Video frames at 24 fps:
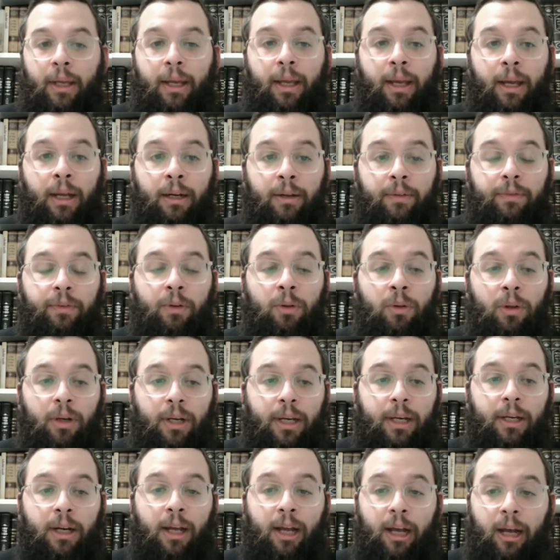And if you
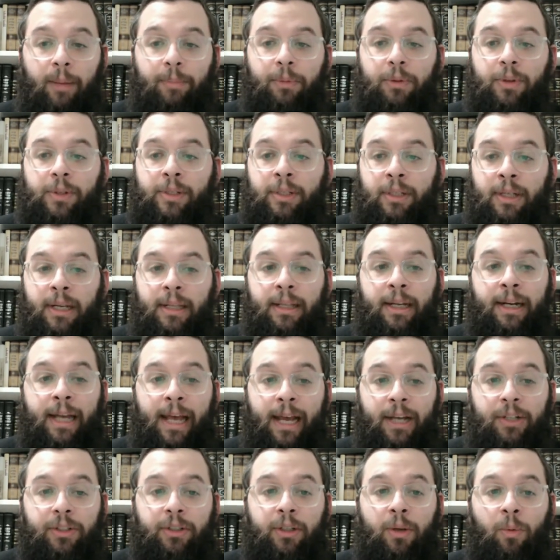look it up, you'll see that
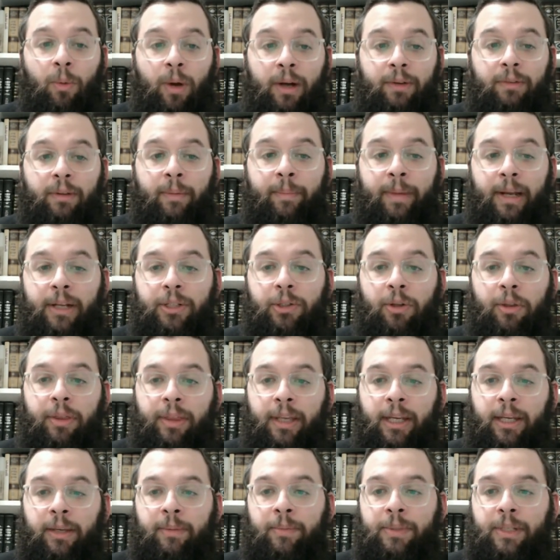actually one of the major
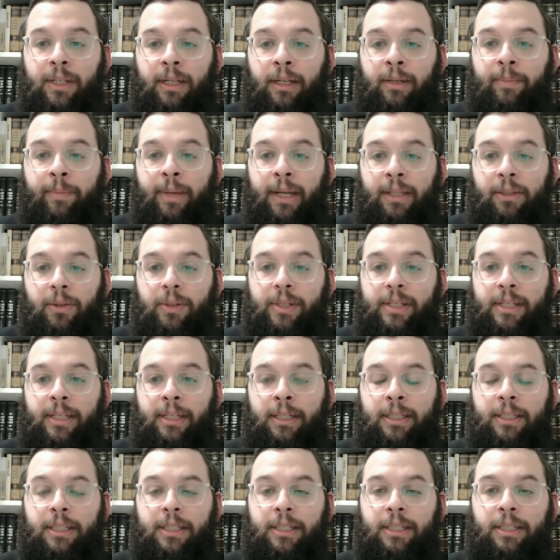themes in
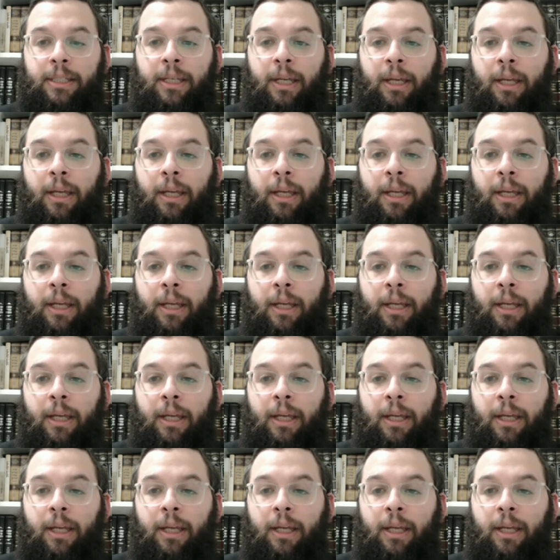Mendelssohn's